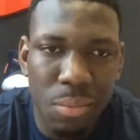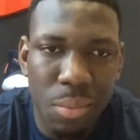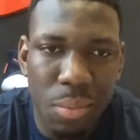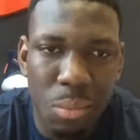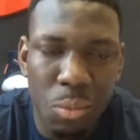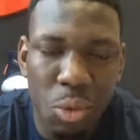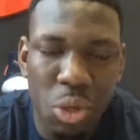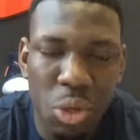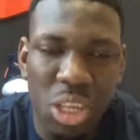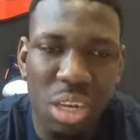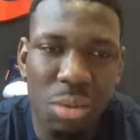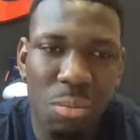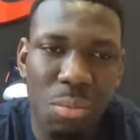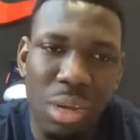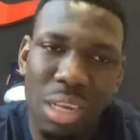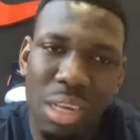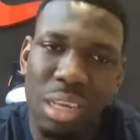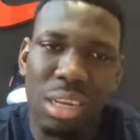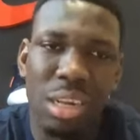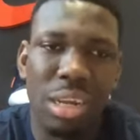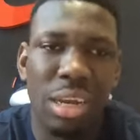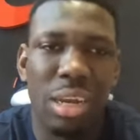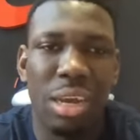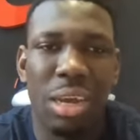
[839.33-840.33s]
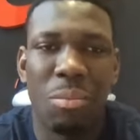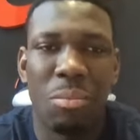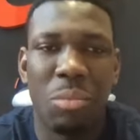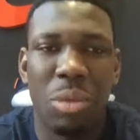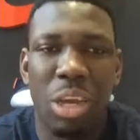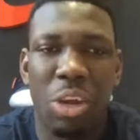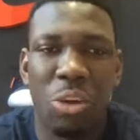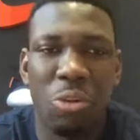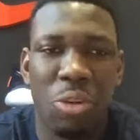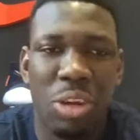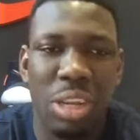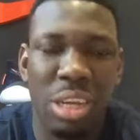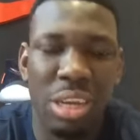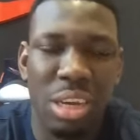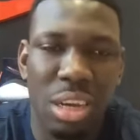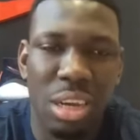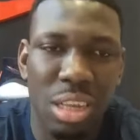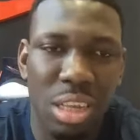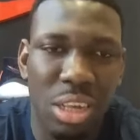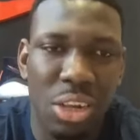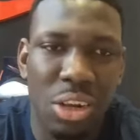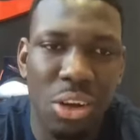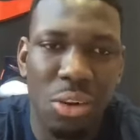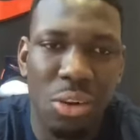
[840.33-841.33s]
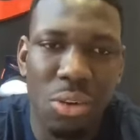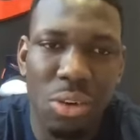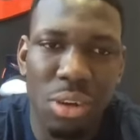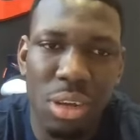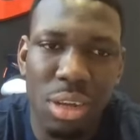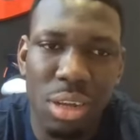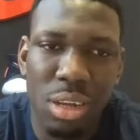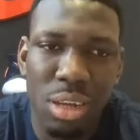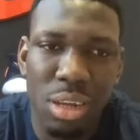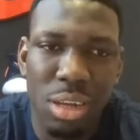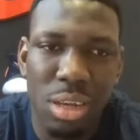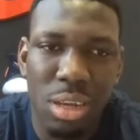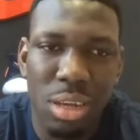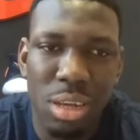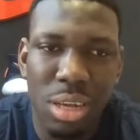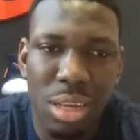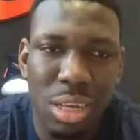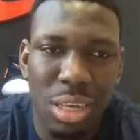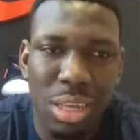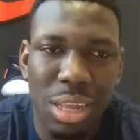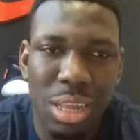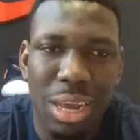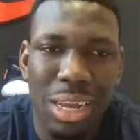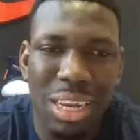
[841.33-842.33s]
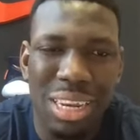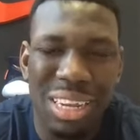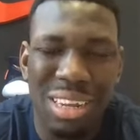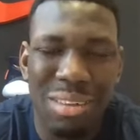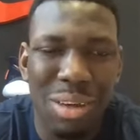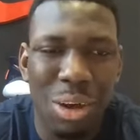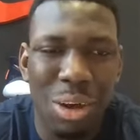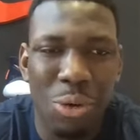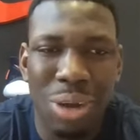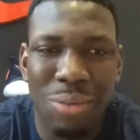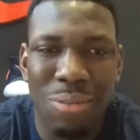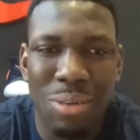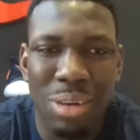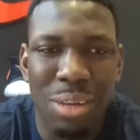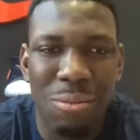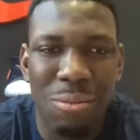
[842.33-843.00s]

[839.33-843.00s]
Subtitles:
Most of the bigs in the NBA are really good, so it's not any. I don't have any